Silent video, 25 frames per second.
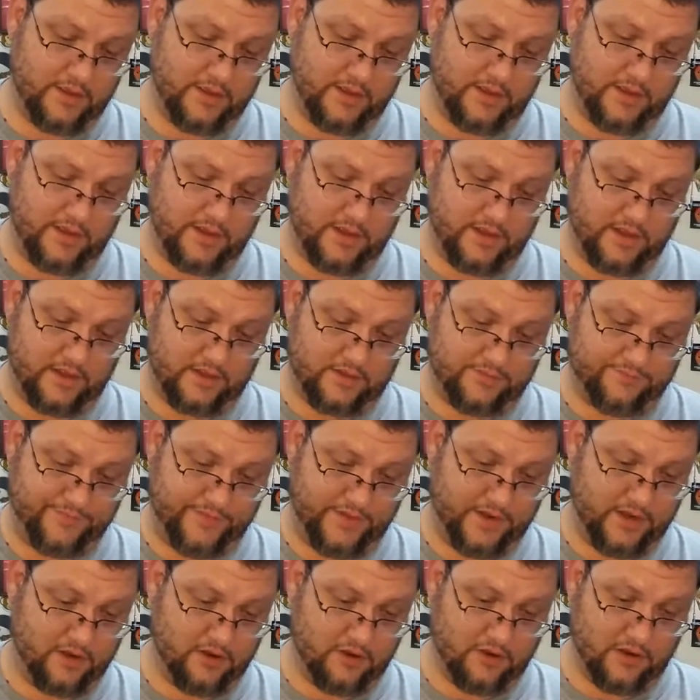
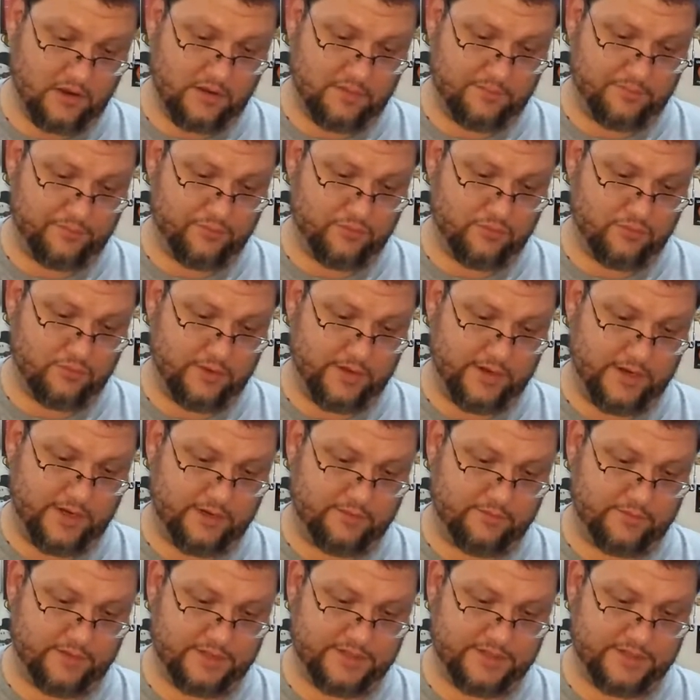Fan art print.